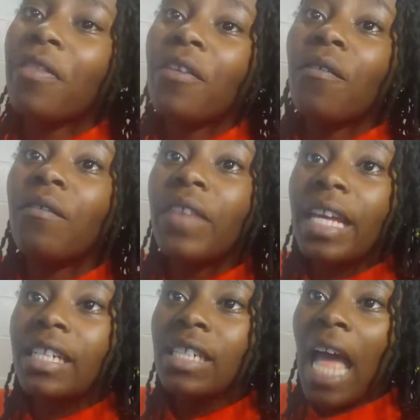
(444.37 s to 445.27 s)
the
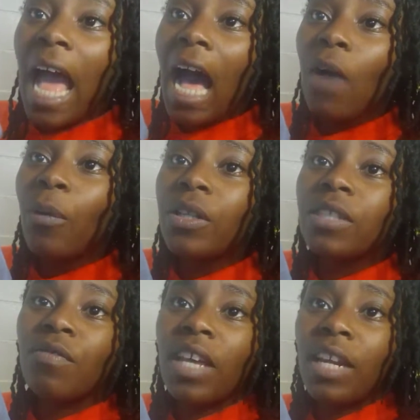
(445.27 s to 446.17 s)
fit, how it's
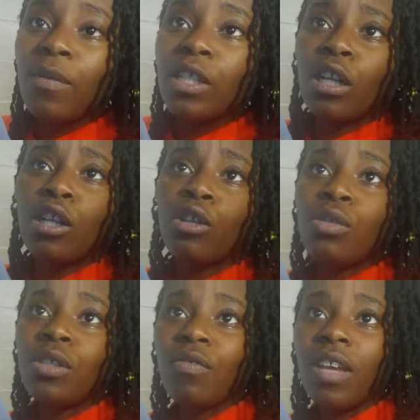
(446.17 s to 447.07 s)
fit, if it's a
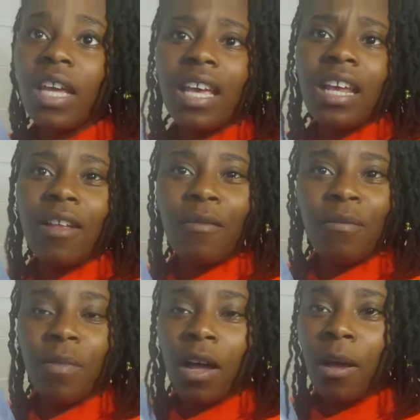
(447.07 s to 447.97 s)
loose fit,
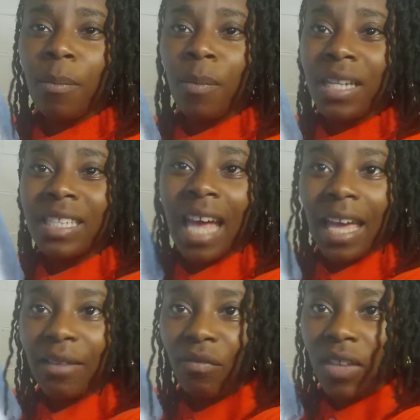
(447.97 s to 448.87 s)
a
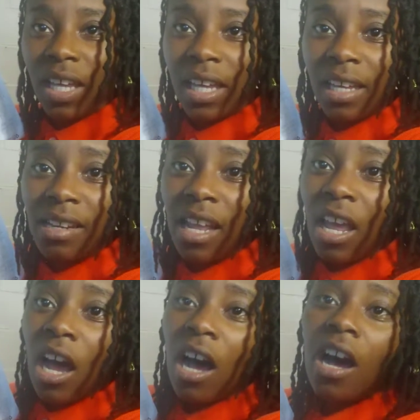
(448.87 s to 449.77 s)
tight fit,
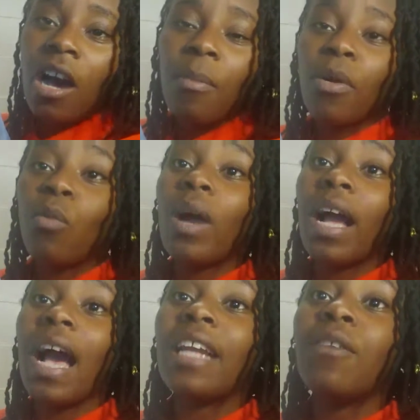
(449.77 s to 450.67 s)
or what
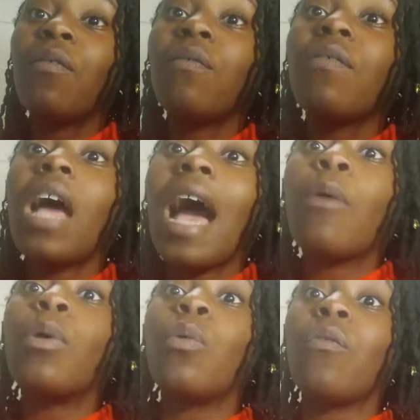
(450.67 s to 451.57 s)
kind of,
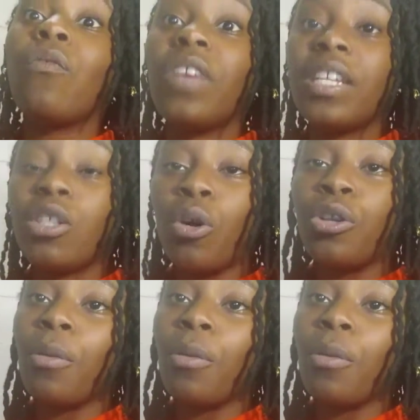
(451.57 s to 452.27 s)
how it will fit on your